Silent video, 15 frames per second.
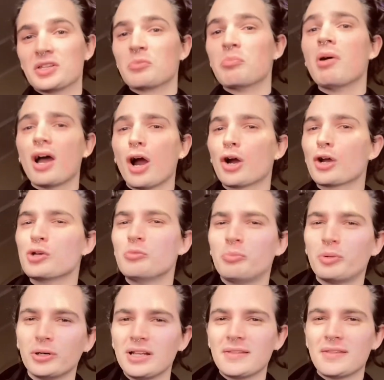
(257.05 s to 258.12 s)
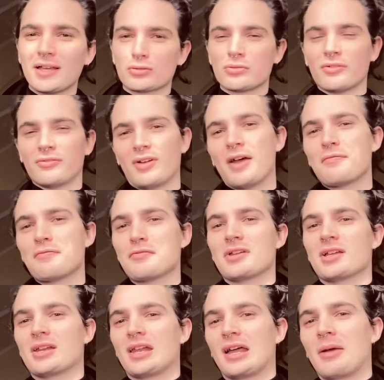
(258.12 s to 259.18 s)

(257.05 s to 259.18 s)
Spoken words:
But are you putting that sort of effort in?